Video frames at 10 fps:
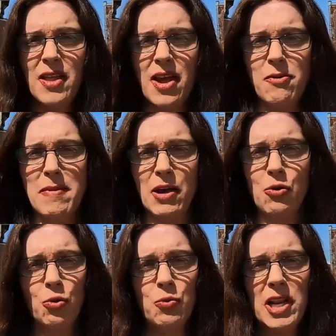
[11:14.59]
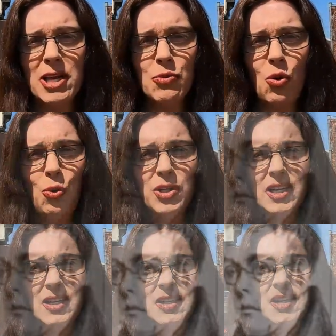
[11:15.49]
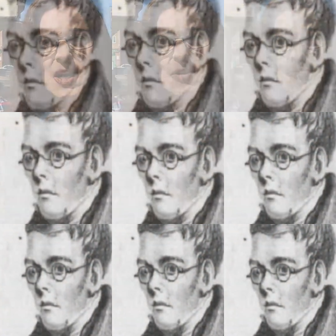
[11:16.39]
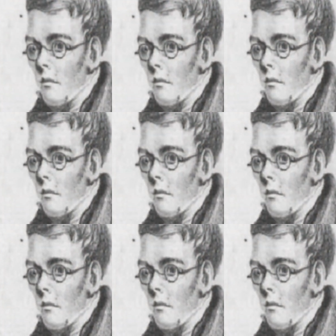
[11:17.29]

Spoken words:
There, a man called William Corder murdered his girlfriend,